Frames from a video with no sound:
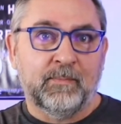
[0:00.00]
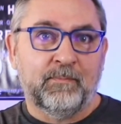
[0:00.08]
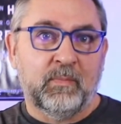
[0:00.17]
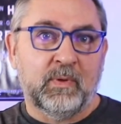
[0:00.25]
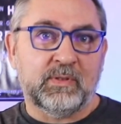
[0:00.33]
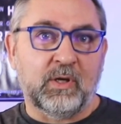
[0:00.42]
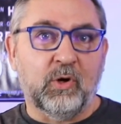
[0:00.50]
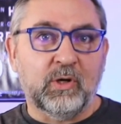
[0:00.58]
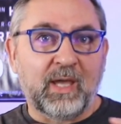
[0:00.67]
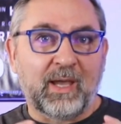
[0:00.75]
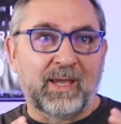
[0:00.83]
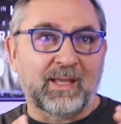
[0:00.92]
and say,
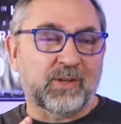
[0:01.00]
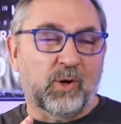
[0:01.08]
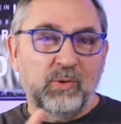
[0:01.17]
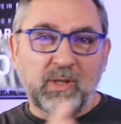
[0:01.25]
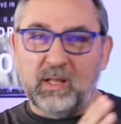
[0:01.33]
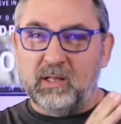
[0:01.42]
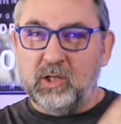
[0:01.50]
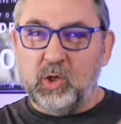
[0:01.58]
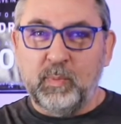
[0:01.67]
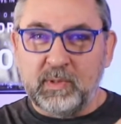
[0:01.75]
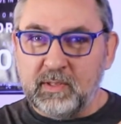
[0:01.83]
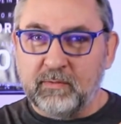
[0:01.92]
"Okay, it's only a little
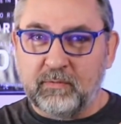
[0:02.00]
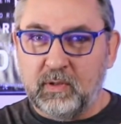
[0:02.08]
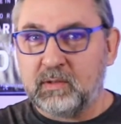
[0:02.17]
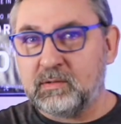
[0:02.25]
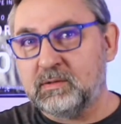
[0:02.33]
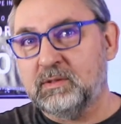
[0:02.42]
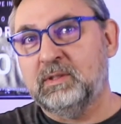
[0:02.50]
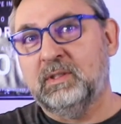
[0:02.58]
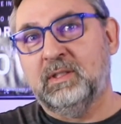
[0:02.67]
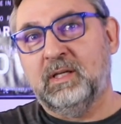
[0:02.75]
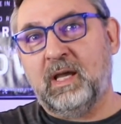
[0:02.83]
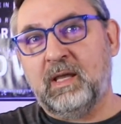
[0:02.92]
bit different."
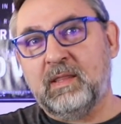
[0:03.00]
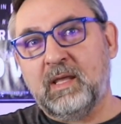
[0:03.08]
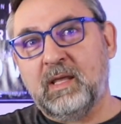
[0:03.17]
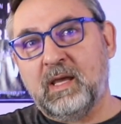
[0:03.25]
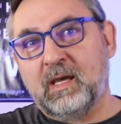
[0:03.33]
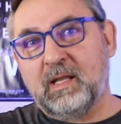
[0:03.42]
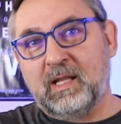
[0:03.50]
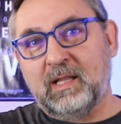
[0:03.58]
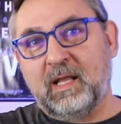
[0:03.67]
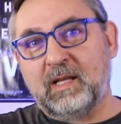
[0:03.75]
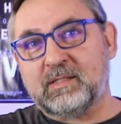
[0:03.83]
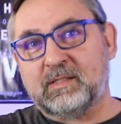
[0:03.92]
And then it
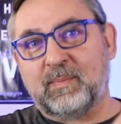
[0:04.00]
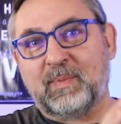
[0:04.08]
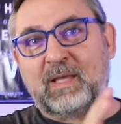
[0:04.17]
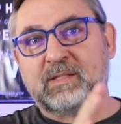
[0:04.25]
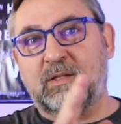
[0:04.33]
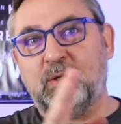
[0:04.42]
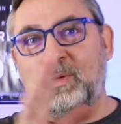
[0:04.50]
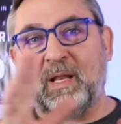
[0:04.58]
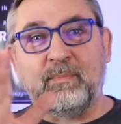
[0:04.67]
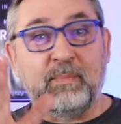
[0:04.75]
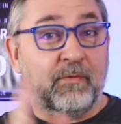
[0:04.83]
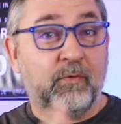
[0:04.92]
led us to something else a little bit.
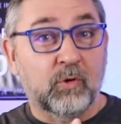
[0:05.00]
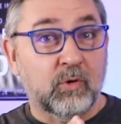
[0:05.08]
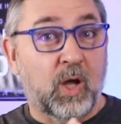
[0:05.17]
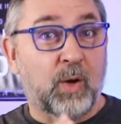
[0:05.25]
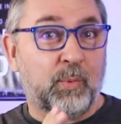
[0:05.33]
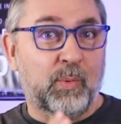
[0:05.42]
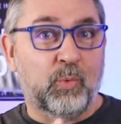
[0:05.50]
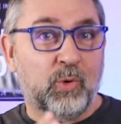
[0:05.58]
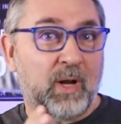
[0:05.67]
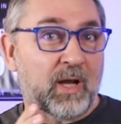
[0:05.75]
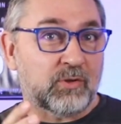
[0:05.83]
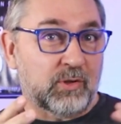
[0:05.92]
And before long, we weren't
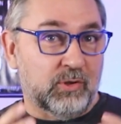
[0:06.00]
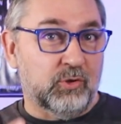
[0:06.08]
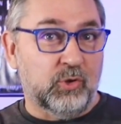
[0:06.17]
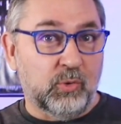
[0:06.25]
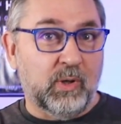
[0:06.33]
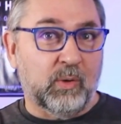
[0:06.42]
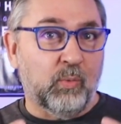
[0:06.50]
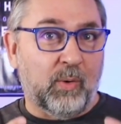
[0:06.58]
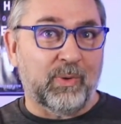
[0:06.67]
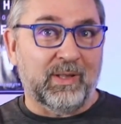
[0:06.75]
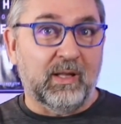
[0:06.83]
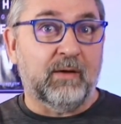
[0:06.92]
actually doing what
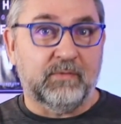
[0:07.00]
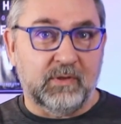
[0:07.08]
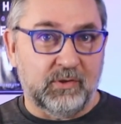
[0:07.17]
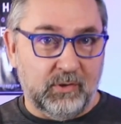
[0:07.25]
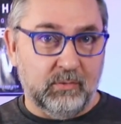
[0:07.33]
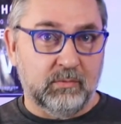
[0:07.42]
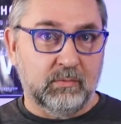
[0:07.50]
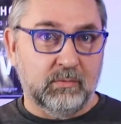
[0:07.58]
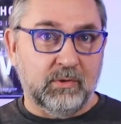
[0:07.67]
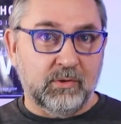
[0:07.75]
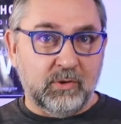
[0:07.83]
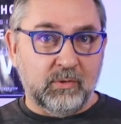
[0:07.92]
we love to do.
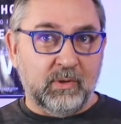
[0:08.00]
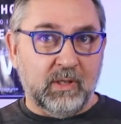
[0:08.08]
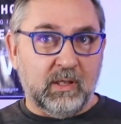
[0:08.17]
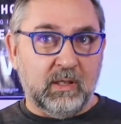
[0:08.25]
We're doing what